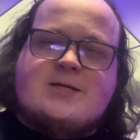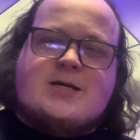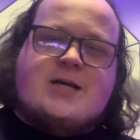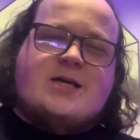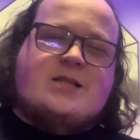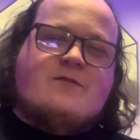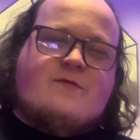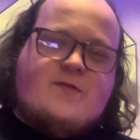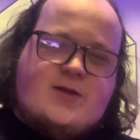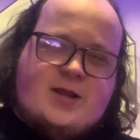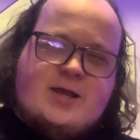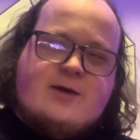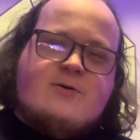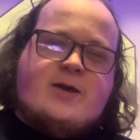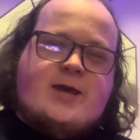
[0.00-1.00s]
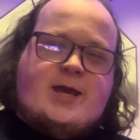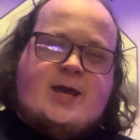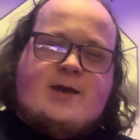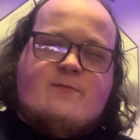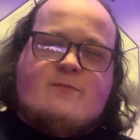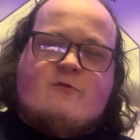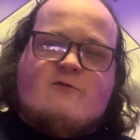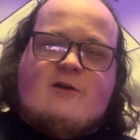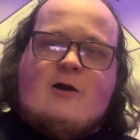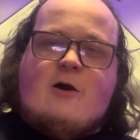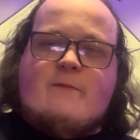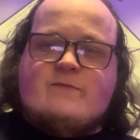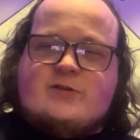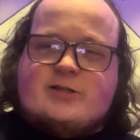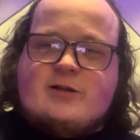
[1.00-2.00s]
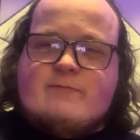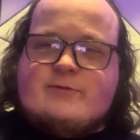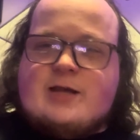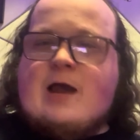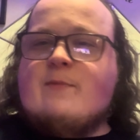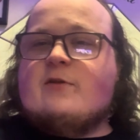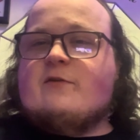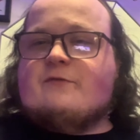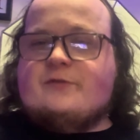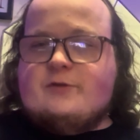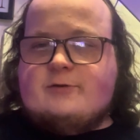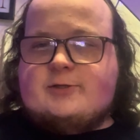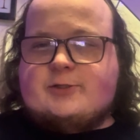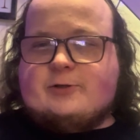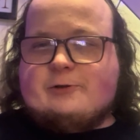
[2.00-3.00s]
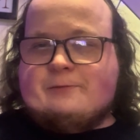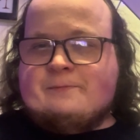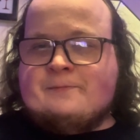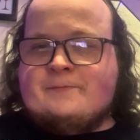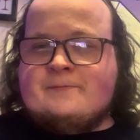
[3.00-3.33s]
in the video game realm sometime in the future.